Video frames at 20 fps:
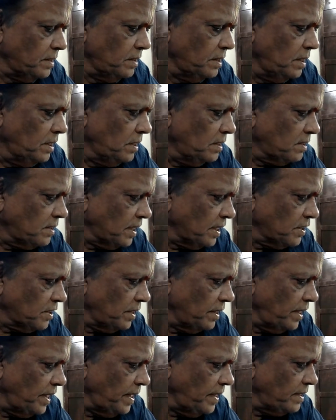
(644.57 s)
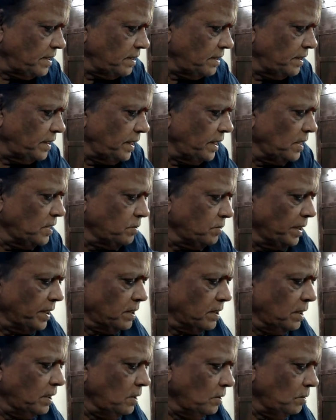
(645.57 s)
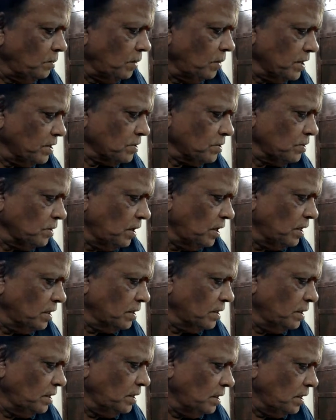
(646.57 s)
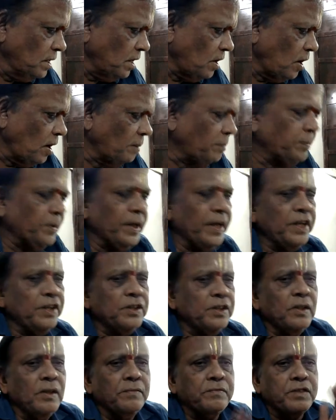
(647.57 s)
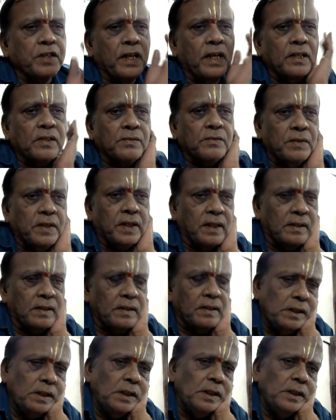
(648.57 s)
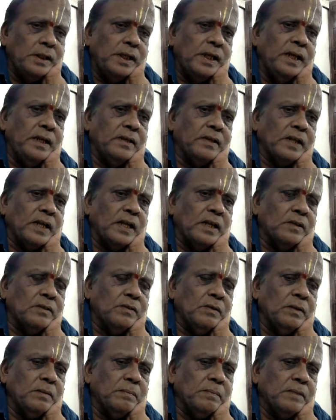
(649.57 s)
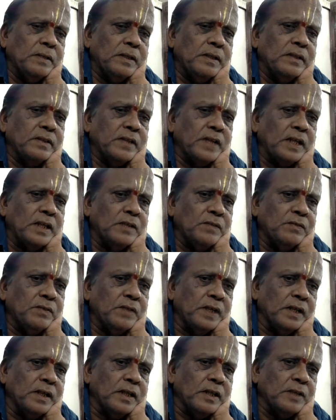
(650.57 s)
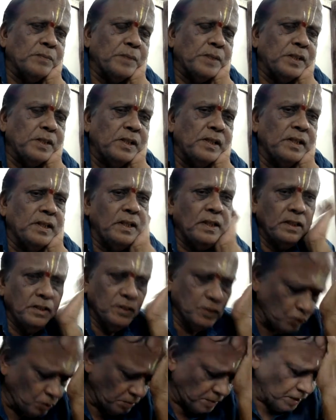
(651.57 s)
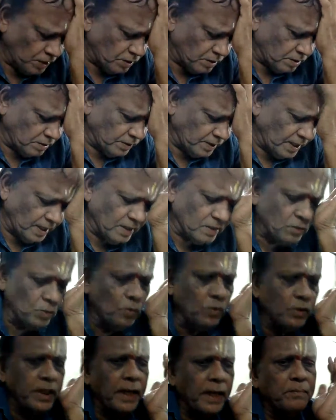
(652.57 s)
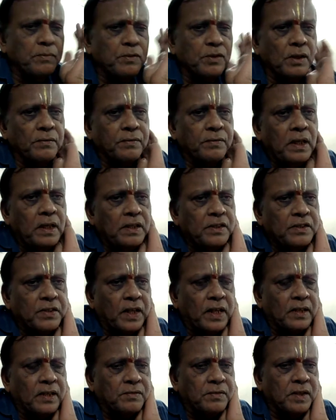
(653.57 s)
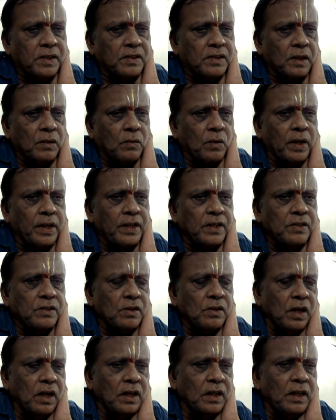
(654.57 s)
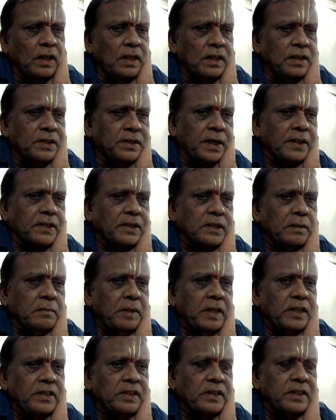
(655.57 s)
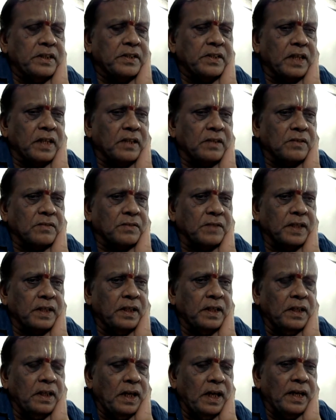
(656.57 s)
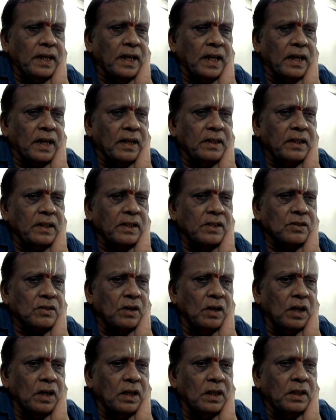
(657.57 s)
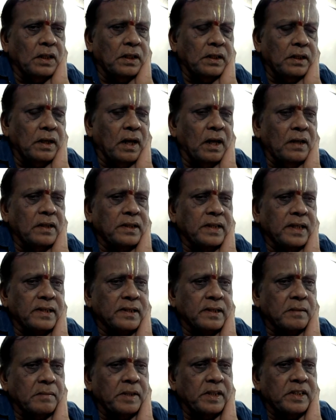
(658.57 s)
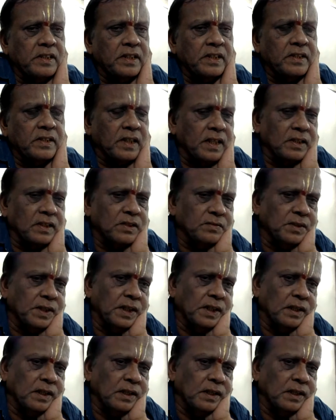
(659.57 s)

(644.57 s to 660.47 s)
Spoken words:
Section 8 deals with what is called operation of transfer. In transfer, especially instruments, there are two types of transfers. So one is called testamentary transfer, and another is called non-testamentary transfer.